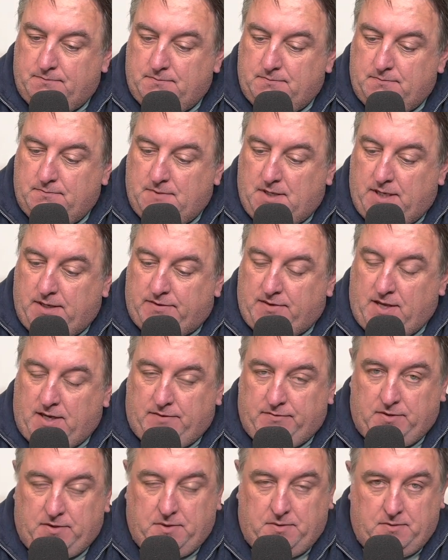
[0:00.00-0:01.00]

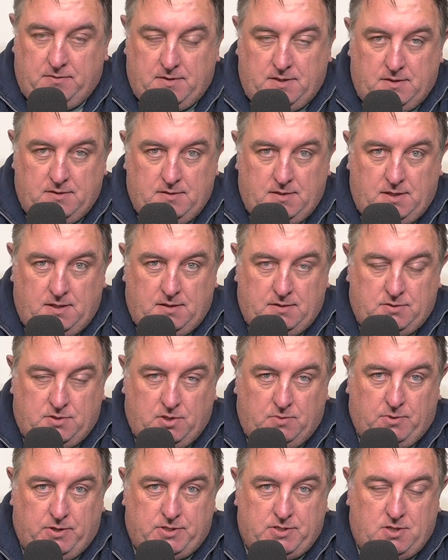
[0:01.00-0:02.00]
thankfully in 2
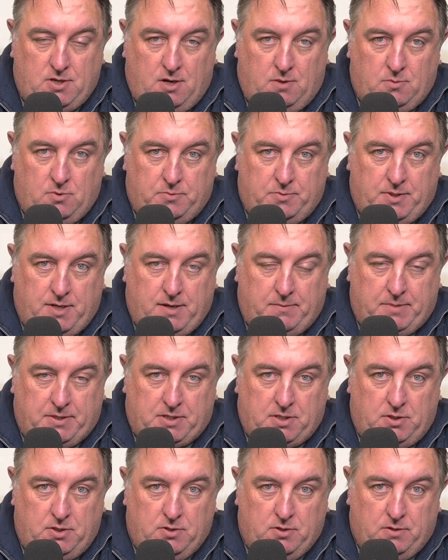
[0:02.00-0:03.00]
weeks' time we'll be going back
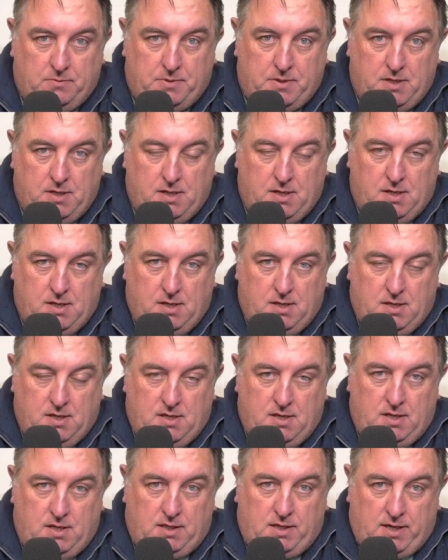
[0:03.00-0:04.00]
to Europe
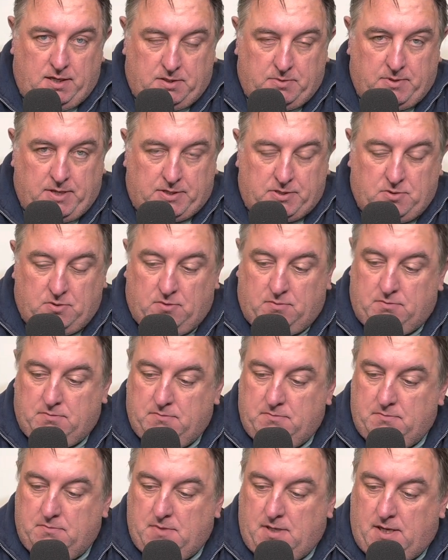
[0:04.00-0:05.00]
and going to an actual
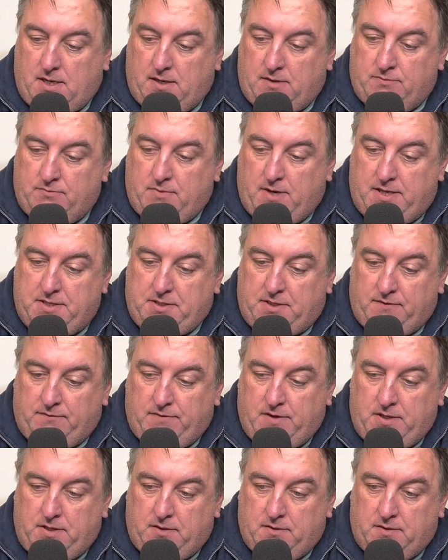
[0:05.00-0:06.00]
racing
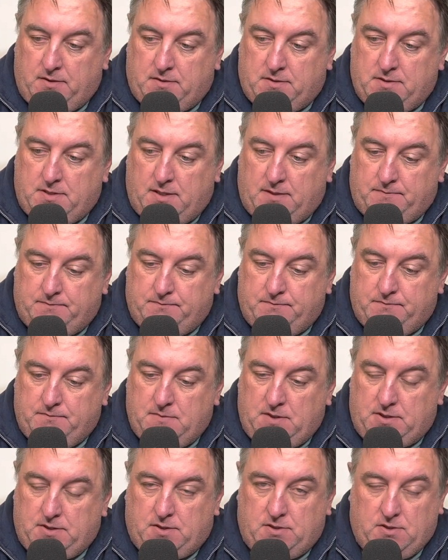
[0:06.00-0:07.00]
venue that
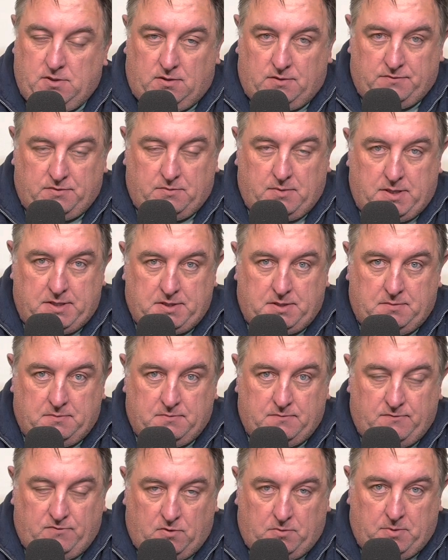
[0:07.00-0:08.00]
is designed for racing
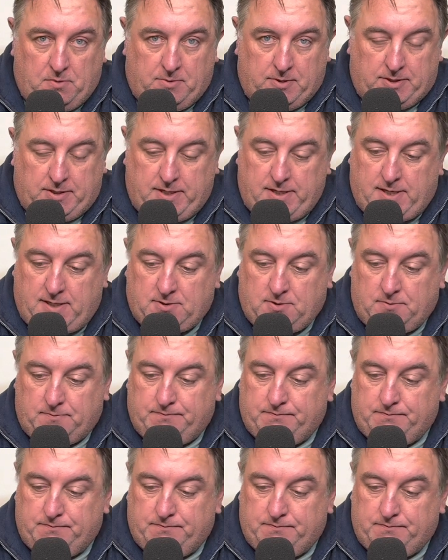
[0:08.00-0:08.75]
Formula One cars on.